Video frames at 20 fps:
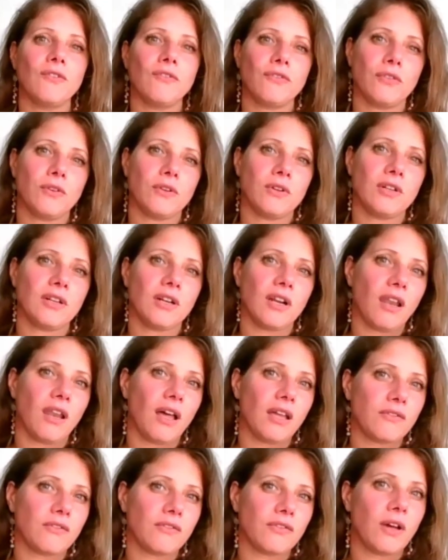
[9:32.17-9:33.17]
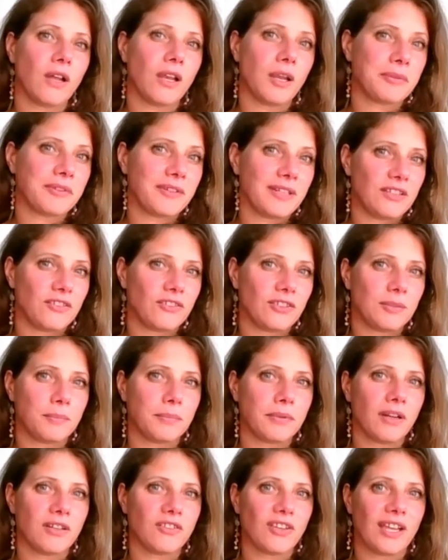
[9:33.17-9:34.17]
for a lot of collaboration
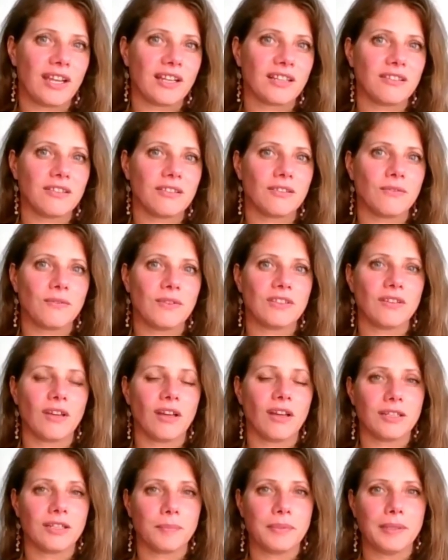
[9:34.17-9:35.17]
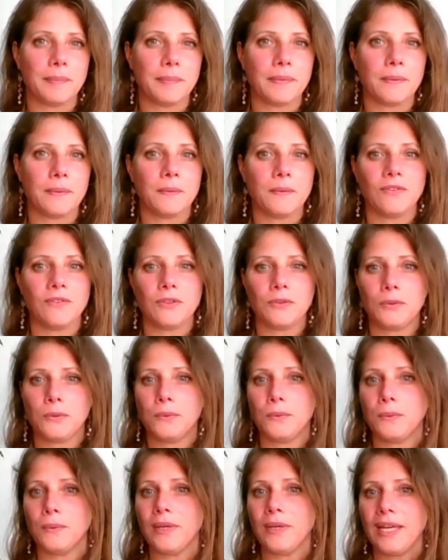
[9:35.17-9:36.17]
projects with other people
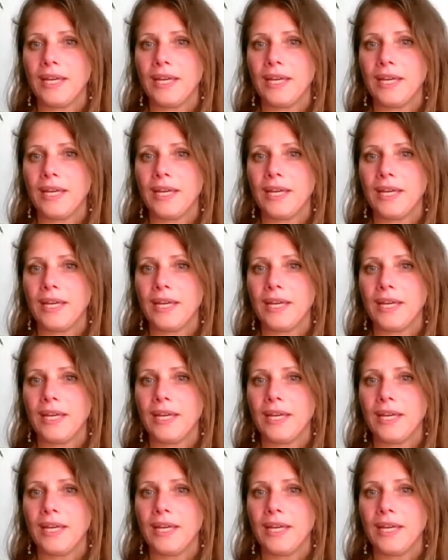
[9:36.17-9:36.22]
to,